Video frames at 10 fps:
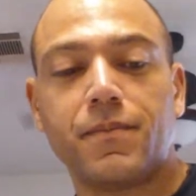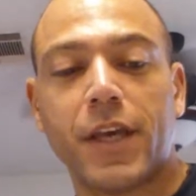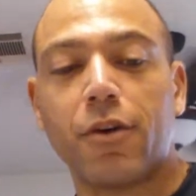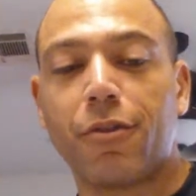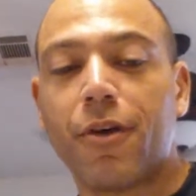
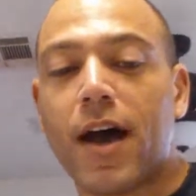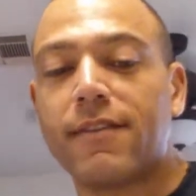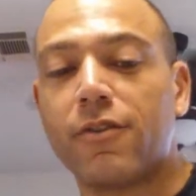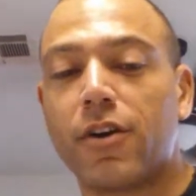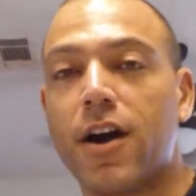that your
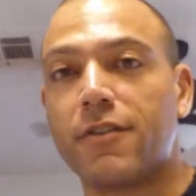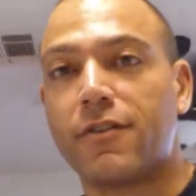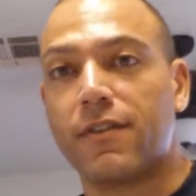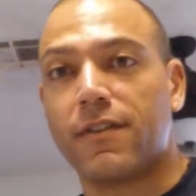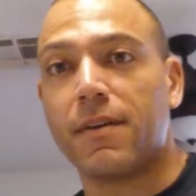thoughts and your
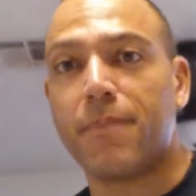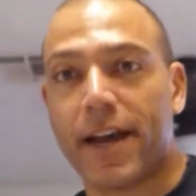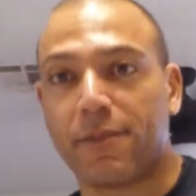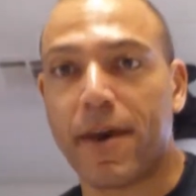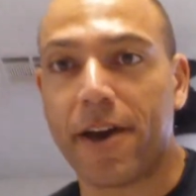consciousness
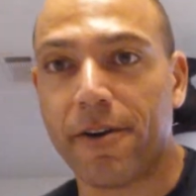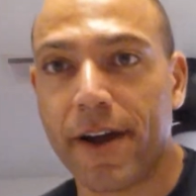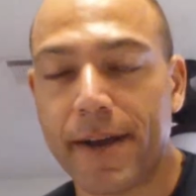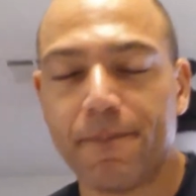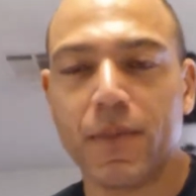impact matter,
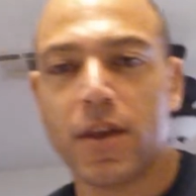right?